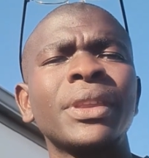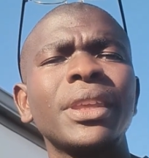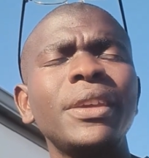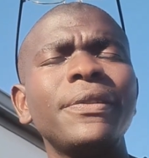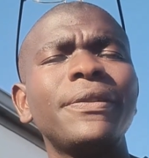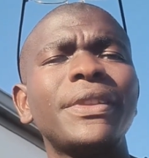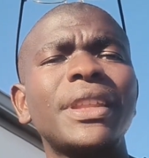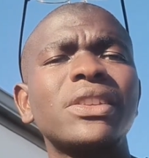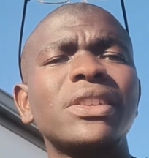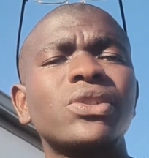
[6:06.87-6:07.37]

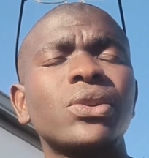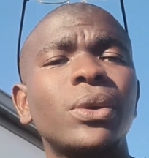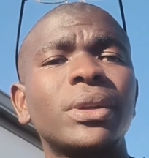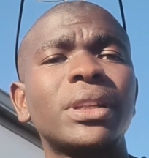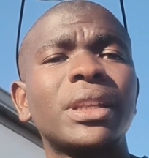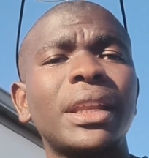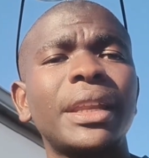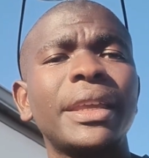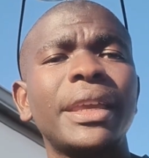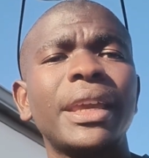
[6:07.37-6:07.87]
If that's
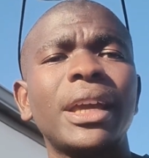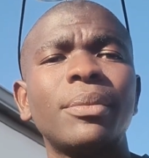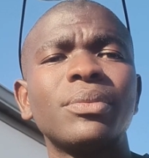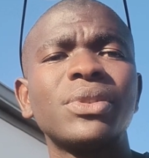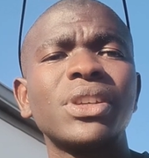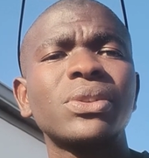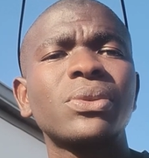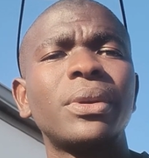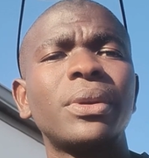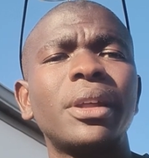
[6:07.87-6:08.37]
not clear, I'm
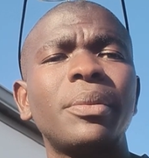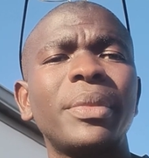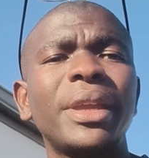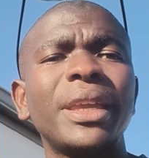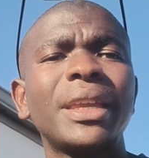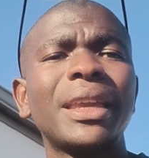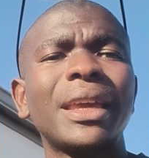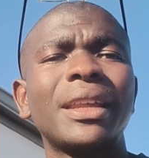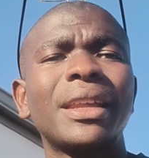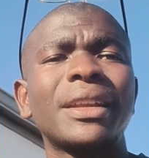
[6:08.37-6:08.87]
just going to
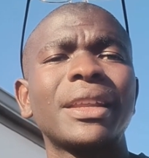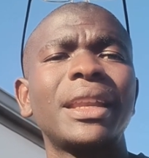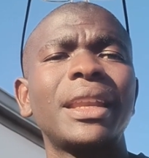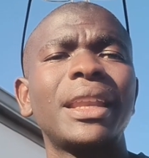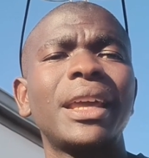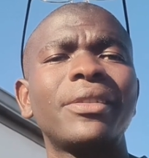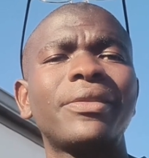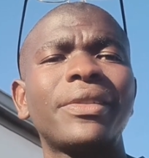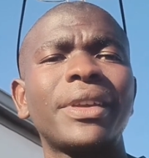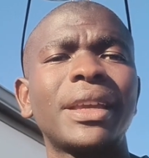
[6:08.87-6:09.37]
make a real
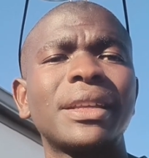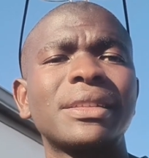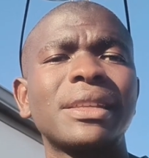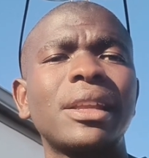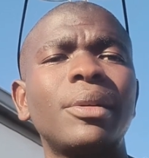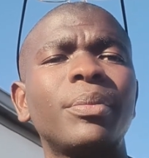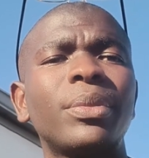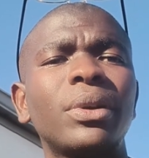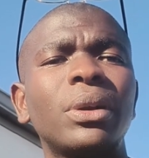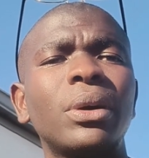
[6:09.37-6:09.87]
life
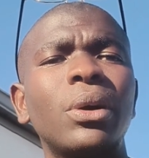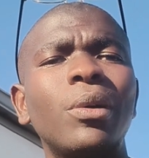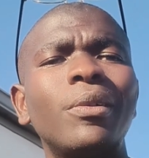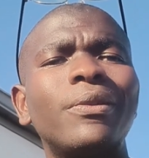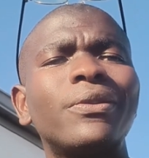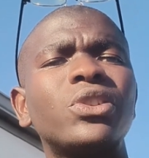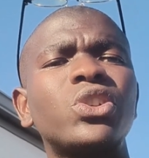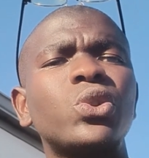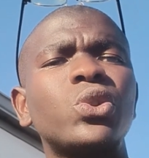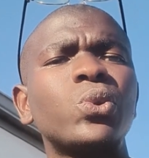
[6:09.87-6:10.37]
example
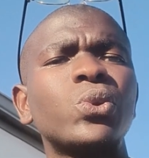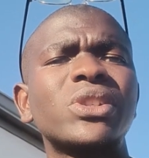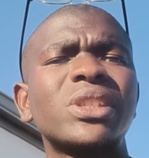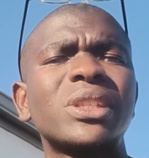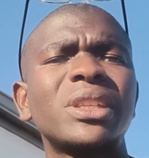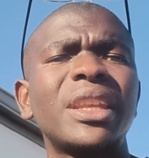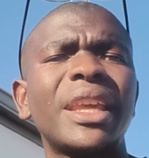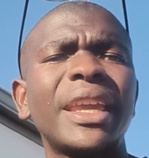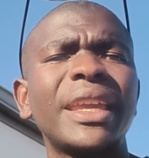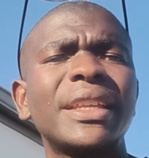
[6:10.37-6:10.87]
of two
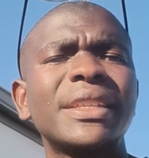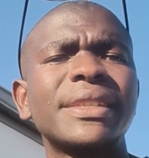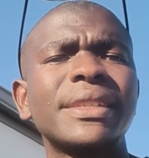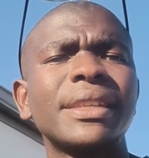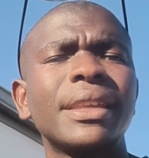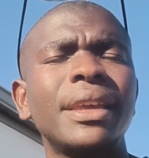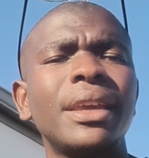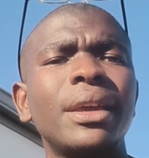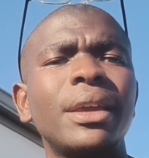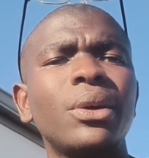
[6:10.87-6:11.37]
snakes
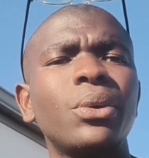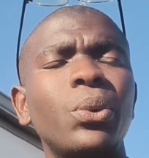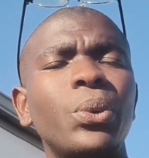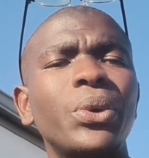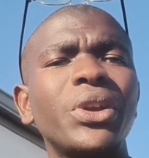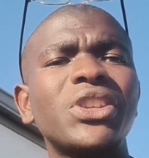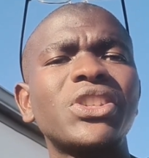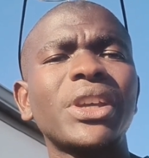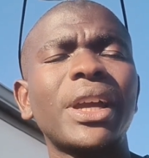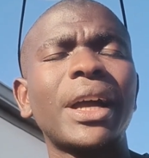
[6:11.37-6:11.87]

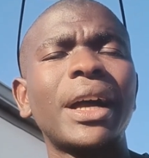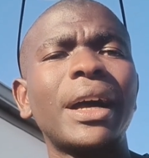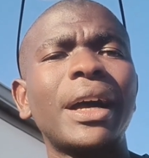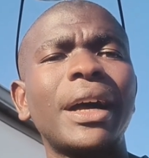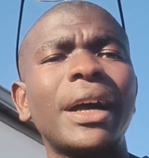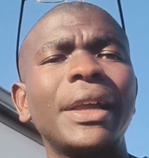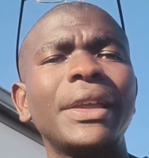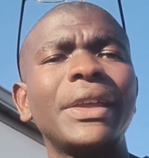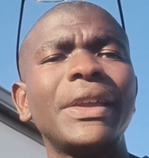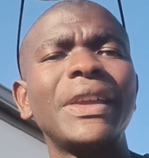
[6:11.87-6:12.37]
which
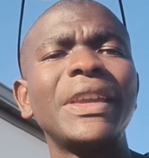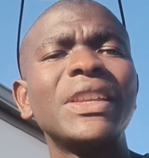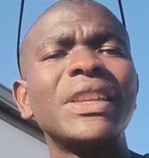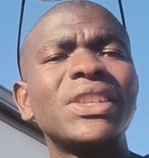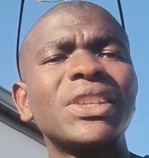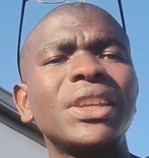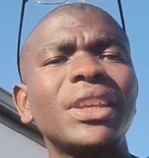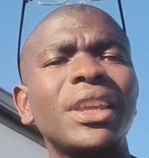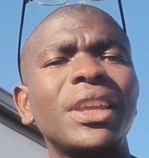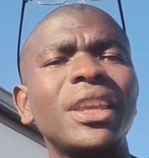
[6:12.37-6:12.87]
are
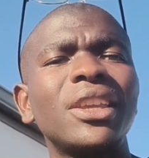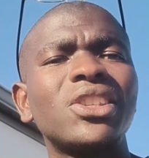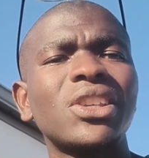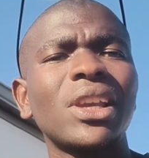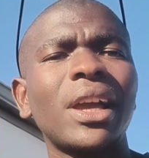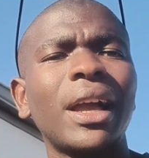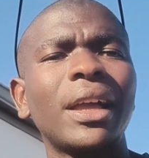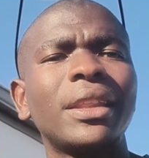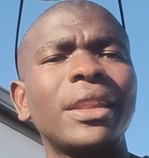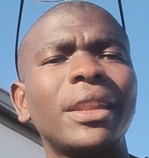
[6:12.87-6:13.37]
eating each
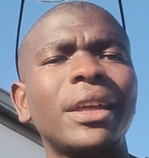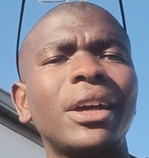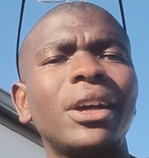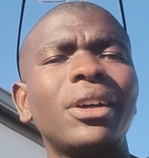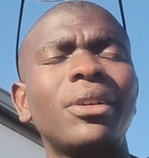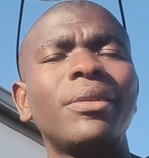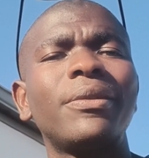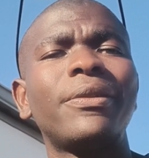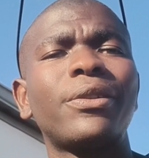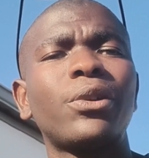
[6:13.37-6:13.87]

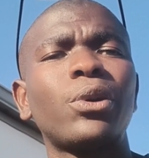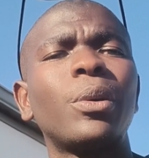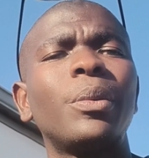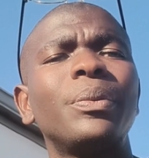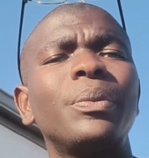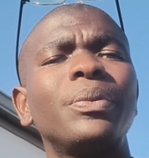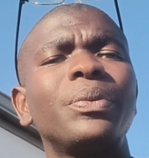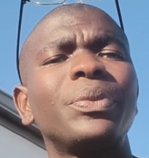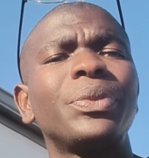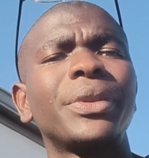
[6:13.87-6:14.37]
other
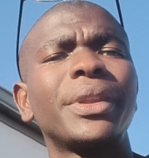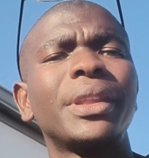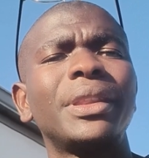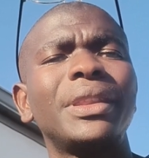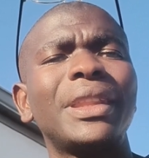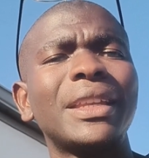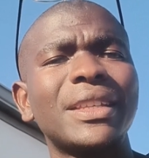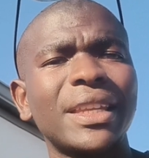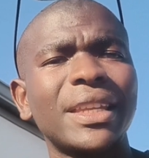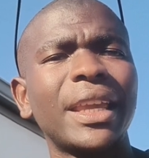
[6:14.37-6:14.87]
from
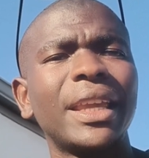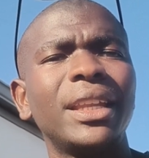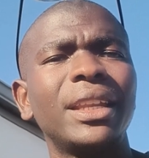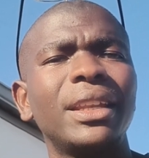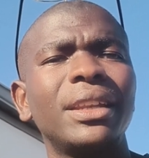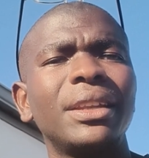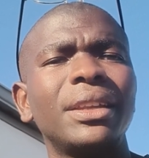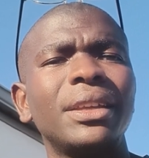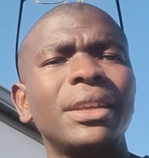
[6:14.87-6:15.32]
the tail.